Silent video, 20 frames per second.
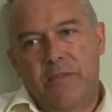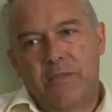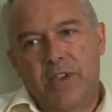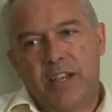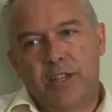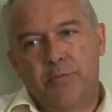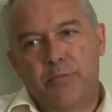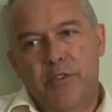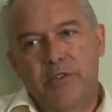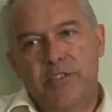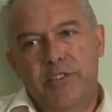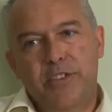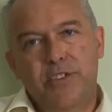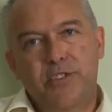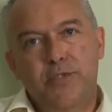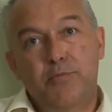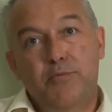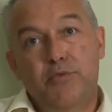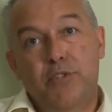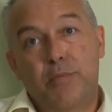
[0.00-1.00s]
experiencing
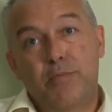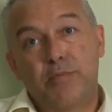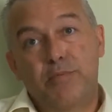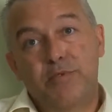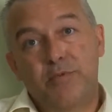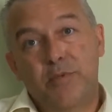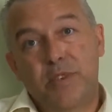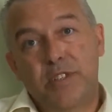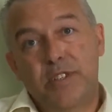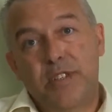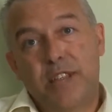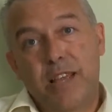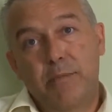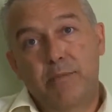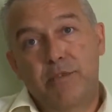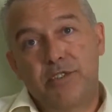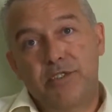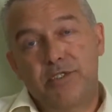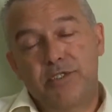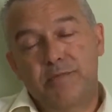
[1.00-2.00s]
some problems with his
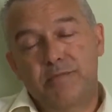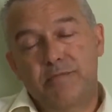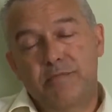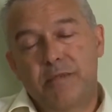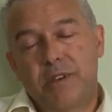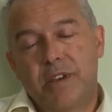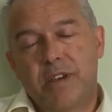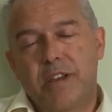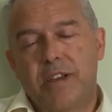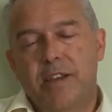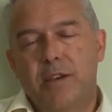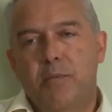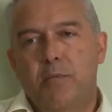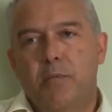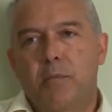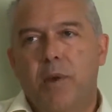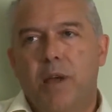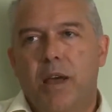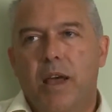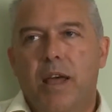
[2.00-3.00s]
neighbours,
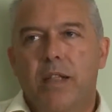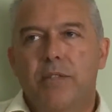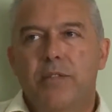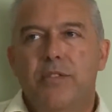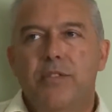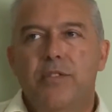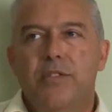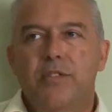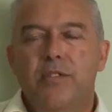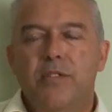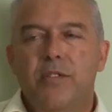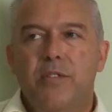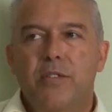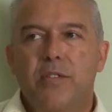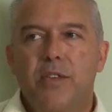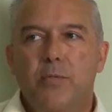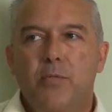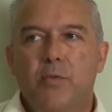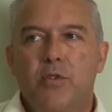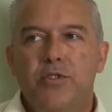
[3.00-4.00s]
and
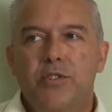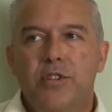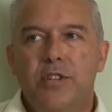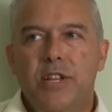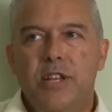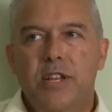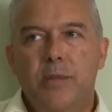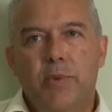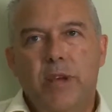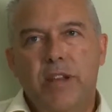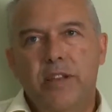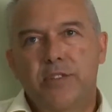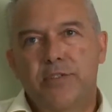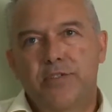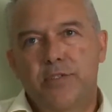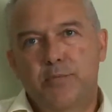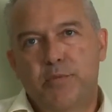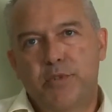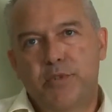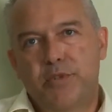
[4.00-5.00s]
they wanted independent
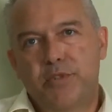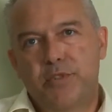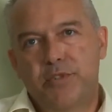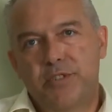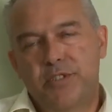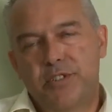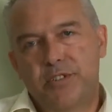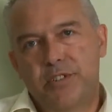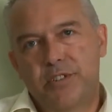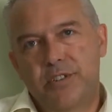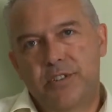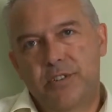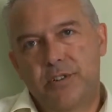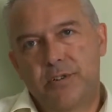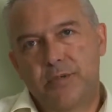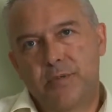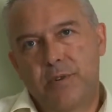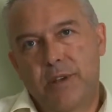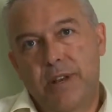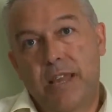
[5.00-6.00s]
support
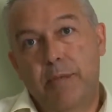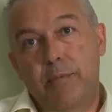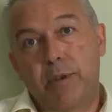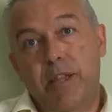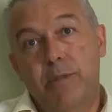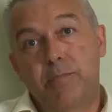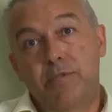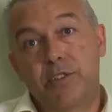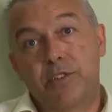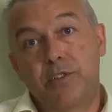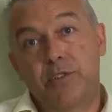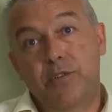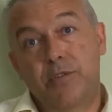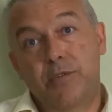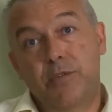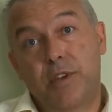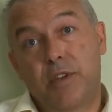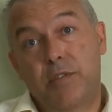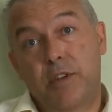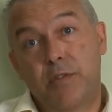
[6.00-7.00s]
to enable him to go
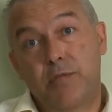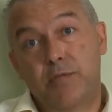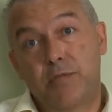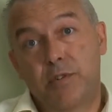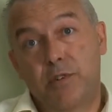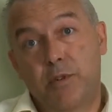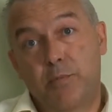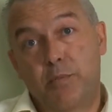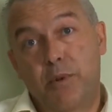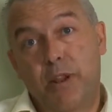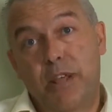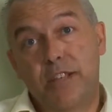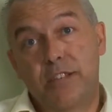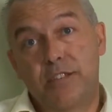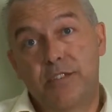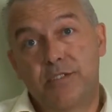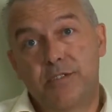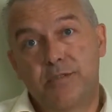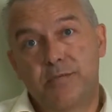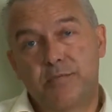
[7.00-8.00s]
through their own
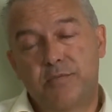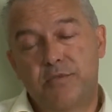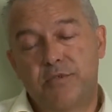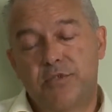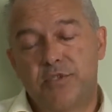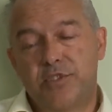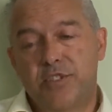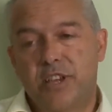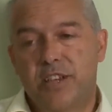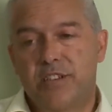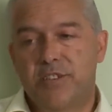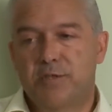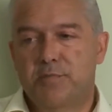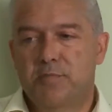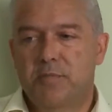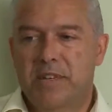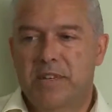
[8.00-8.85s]
complaints process.